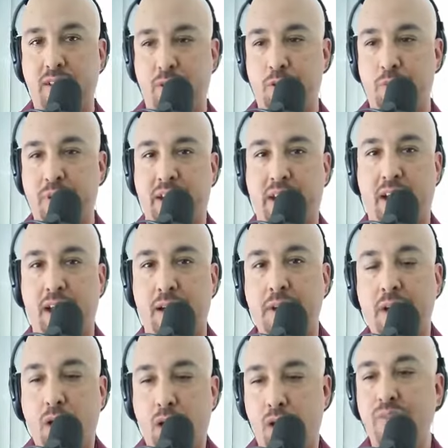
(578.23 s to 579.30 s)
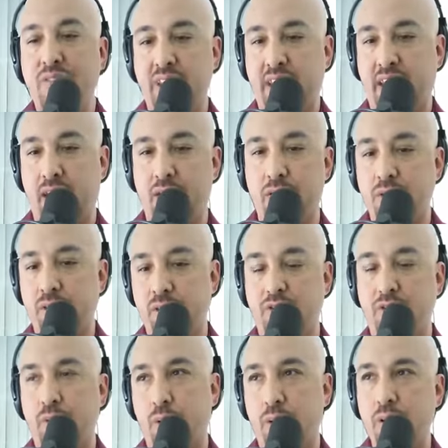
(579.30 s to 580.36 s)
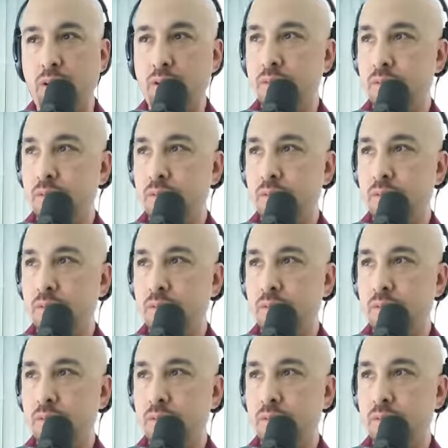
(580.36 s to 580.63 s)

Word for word: that we pick up over the counter in the store?